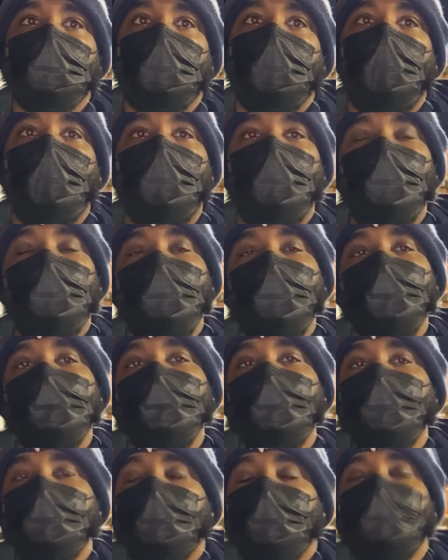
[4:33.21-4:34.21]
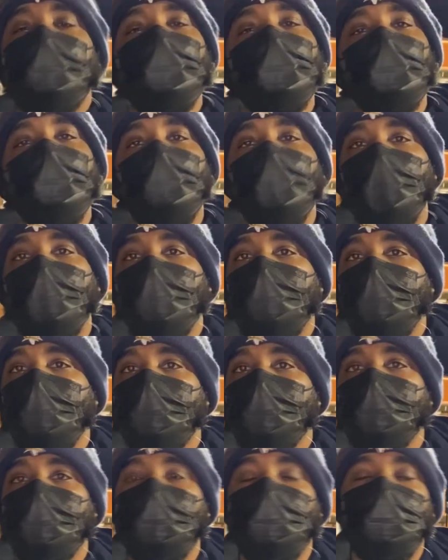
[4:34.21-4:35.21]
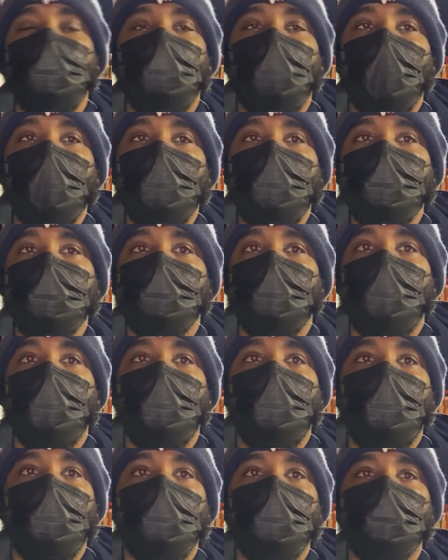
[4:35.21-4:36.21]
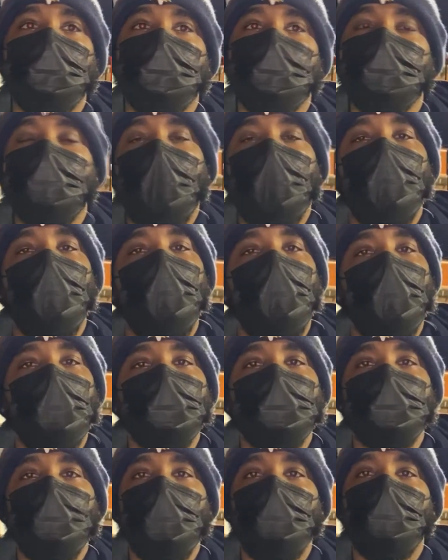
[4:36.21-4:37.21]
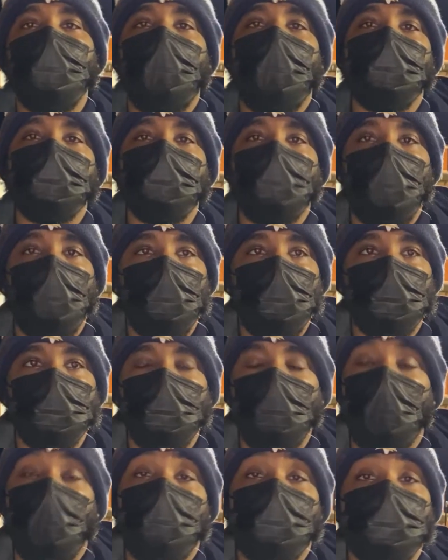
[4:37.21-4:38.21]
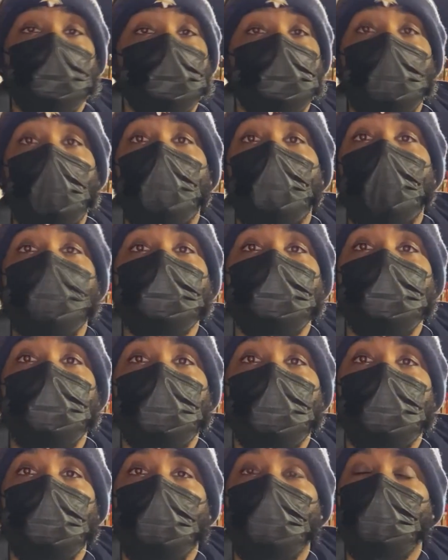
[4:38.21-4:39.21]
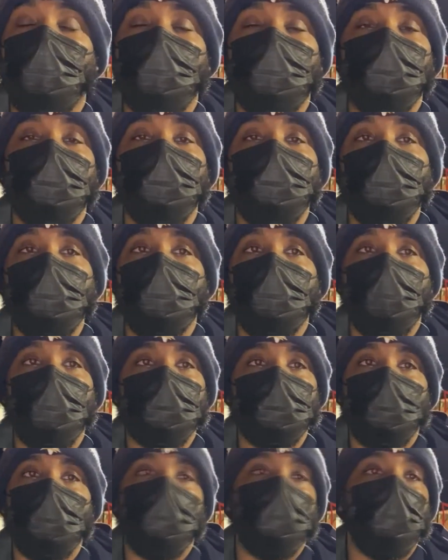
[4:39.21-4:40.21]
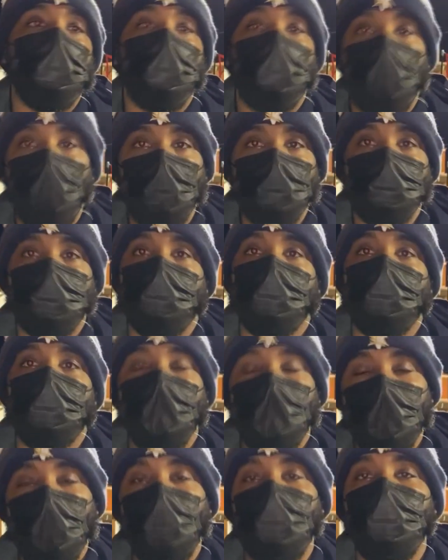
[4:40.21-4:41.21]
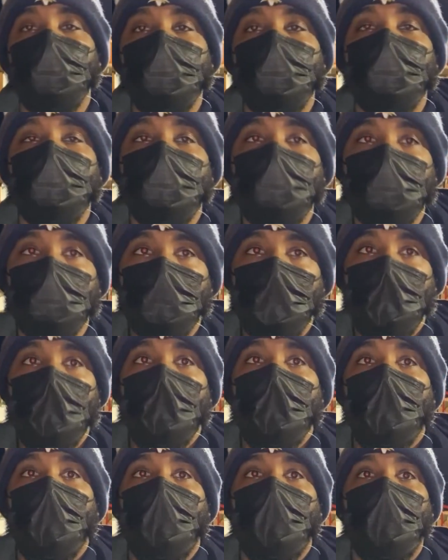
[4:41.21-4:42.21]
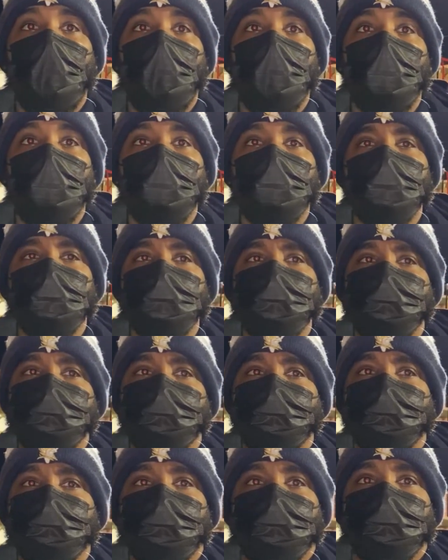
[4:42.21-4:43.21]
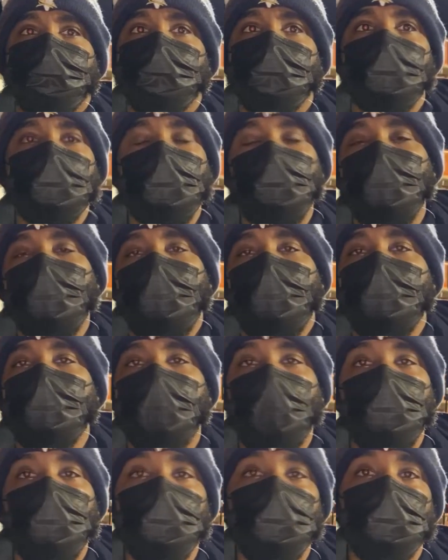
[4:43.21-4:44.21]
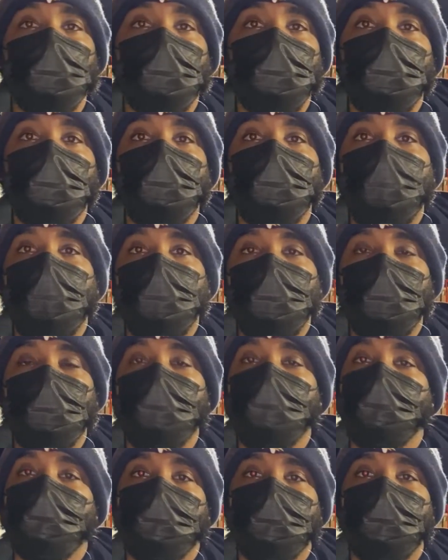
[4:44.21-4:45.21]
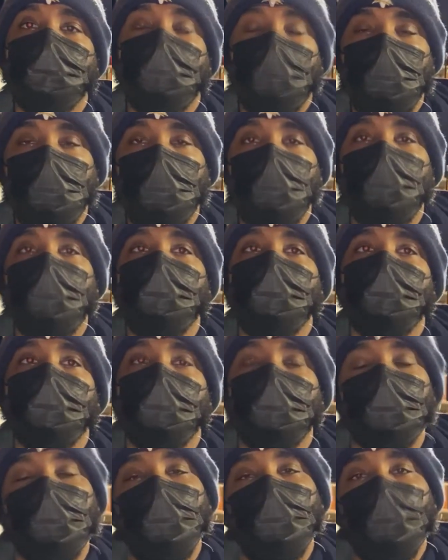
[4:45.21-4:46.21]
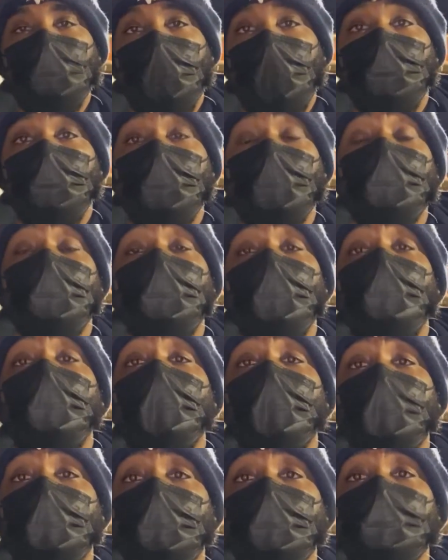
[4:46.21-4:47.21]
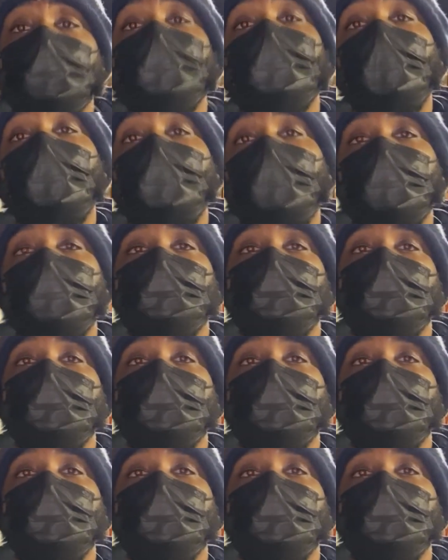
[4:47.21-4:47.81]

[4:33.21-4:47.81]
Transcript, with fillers: Um, just continue to play, continue to fight. Um, it's kind of hard to say what I saw, honestly, until I watched the film. I'm one of those people that's really watching and, and really look. Um, some of the kids I knew was gonna do what they do, they did it. So some we got, we looking for more kids to step up.